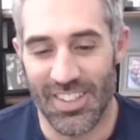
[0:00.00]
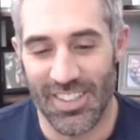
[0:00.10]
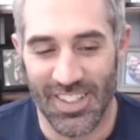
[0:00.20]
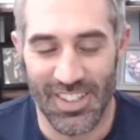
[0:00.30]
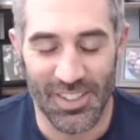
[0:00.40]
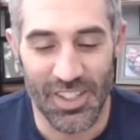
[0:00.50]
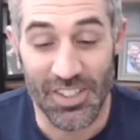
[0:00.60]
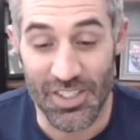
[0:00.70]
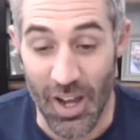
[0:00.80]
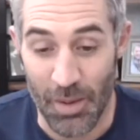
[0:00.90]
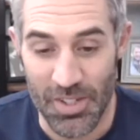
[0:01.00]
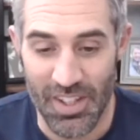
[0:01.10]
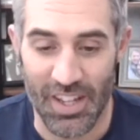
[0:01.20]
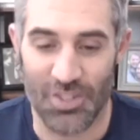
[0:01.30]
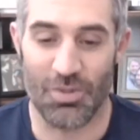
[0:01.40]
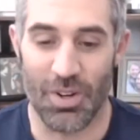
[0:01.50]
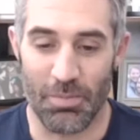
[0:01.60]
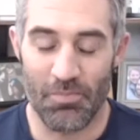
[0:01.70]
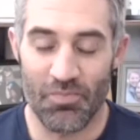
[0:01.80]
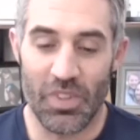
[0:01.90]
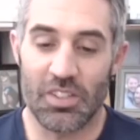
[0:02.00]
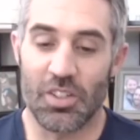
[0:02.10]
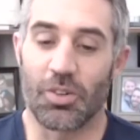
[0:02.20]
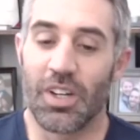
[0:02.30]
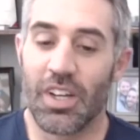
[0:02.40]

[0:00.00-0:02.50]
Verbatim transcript: uh, a stop to that trip. So